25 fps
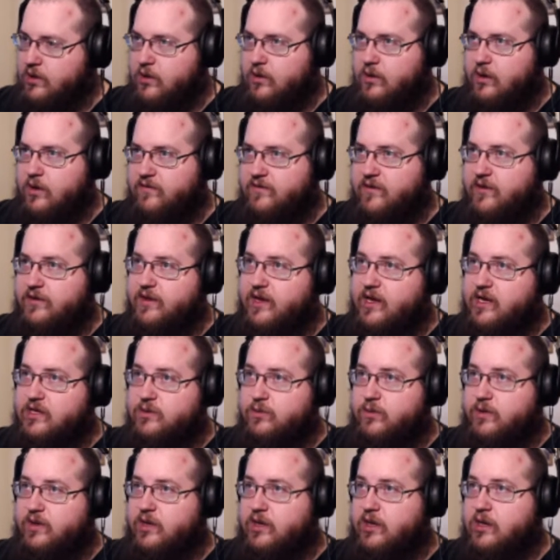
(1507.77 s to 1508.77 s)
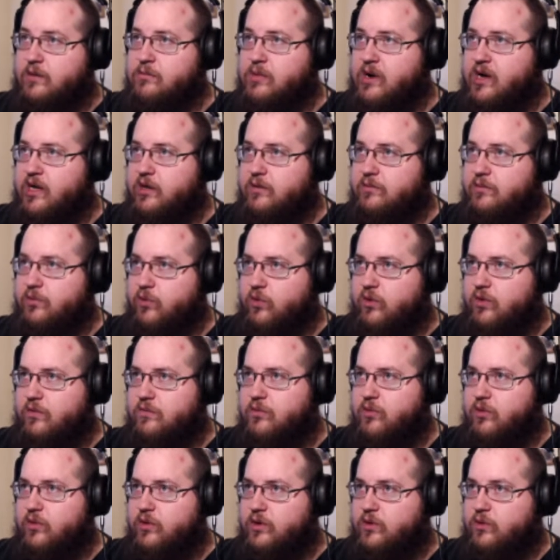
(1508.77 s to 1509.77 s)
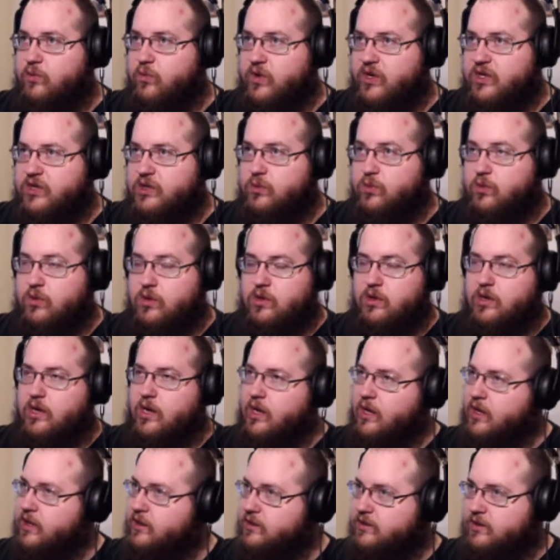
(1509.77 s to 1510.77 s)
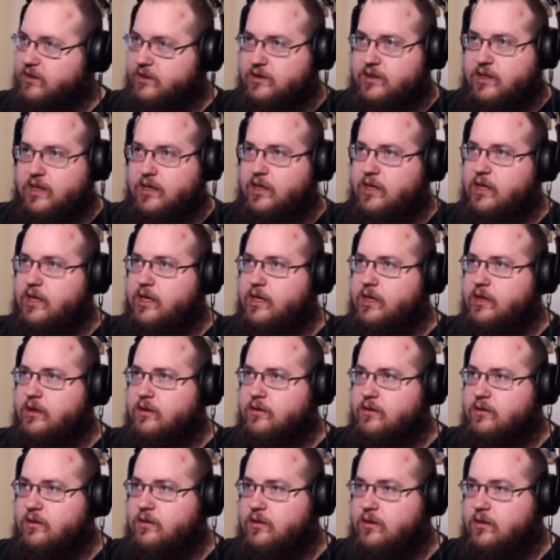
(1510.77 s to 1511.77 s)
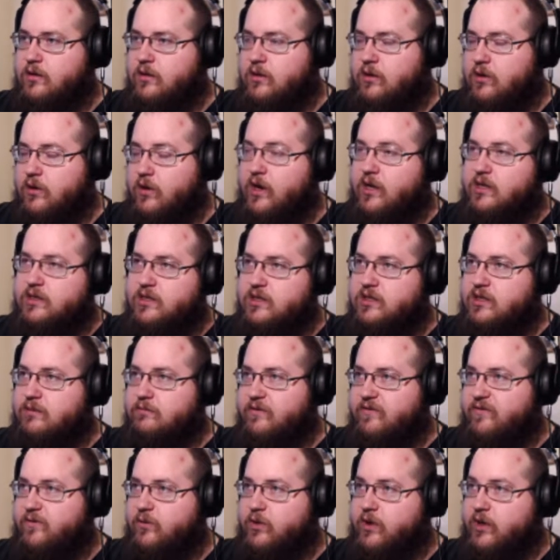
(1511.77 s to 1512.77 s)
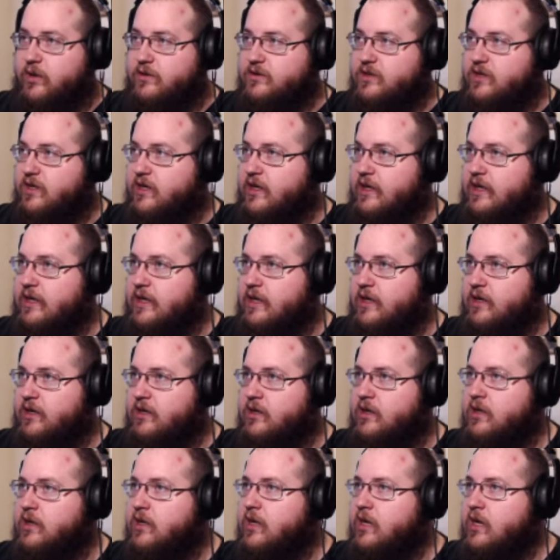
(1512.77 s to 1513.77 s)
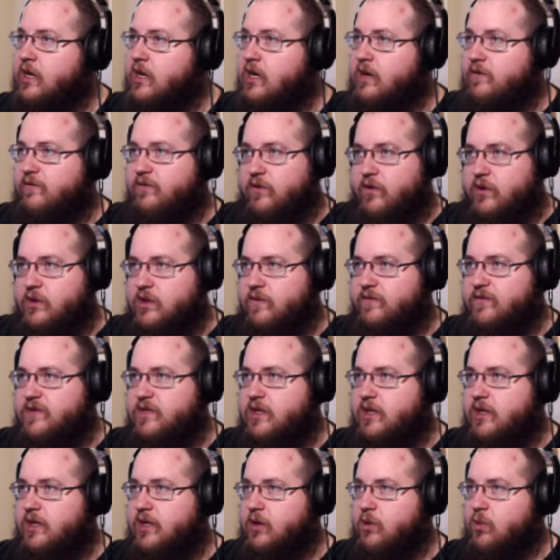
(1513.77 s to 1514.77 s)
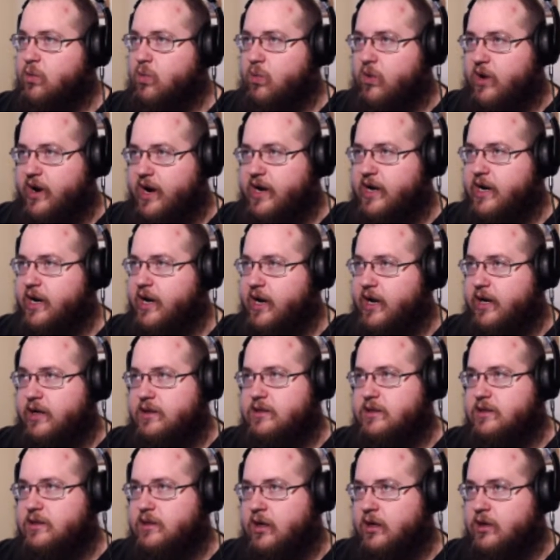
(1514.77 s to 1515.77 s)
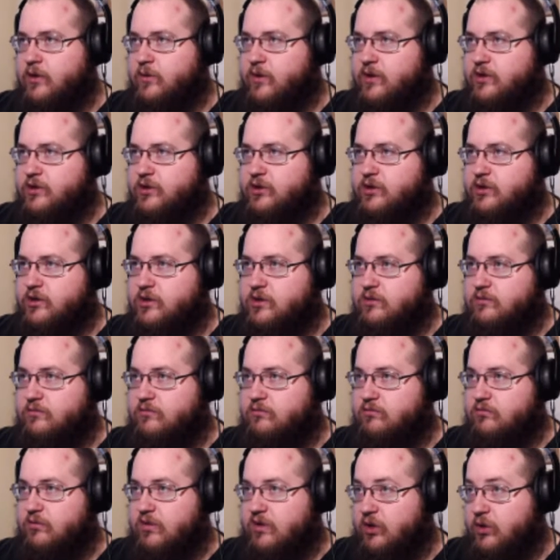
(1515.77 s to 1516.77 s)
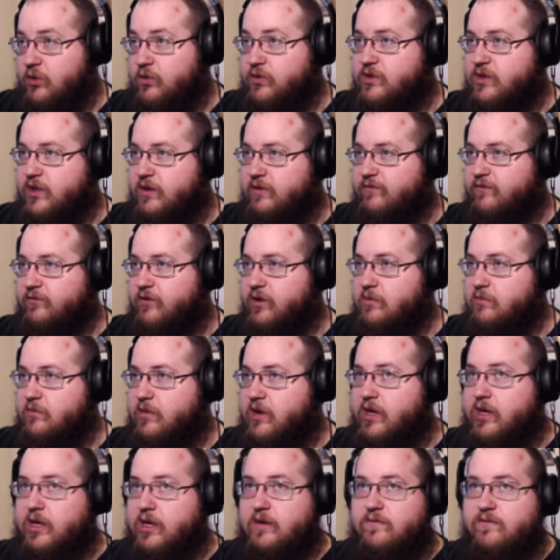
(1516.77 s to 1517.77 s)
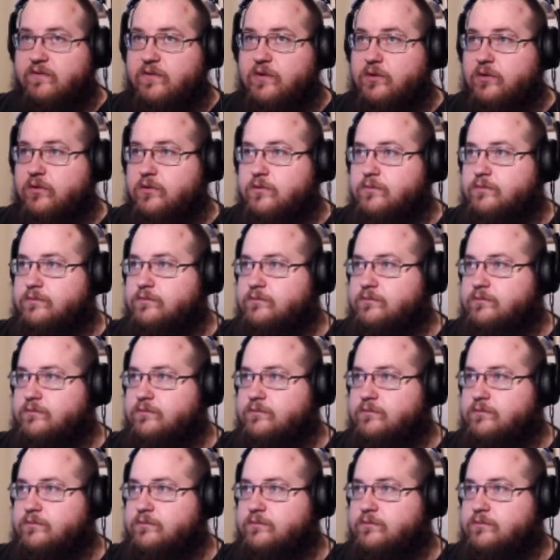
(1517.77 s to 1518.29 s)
If nothing else, we can compile a port report, which, as I said again, Or as I said before, and I'll say again, if you're in the vicinity, why not? Otherwise you're just losing free money and fuel.